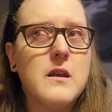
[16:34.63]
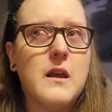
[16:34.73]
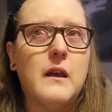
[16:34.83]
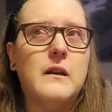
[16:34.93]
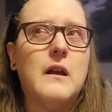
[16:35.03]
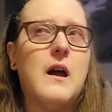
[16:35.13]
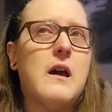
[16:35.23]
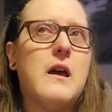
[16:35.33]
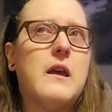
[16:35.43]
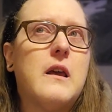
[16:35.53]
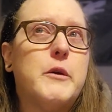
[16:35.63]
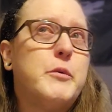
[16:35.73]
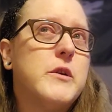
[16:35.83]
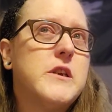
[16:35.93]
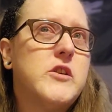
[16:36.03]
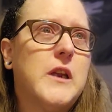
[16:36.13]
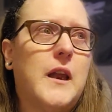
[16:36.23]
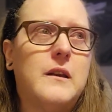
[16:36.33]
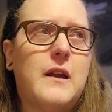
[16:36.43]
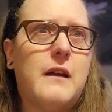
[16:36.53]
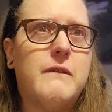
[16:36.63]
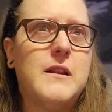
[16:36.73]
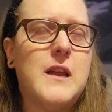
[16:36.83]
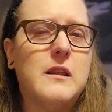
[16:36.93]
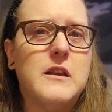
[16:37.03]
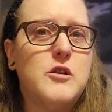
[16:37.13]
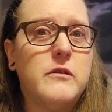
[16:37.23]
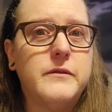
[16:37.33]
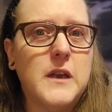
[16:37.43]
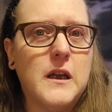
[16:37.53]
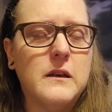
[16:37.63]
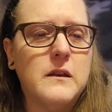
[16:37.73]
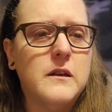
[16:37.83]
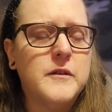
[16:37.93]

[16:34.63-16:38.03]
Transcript: And I appreciate everything that you've done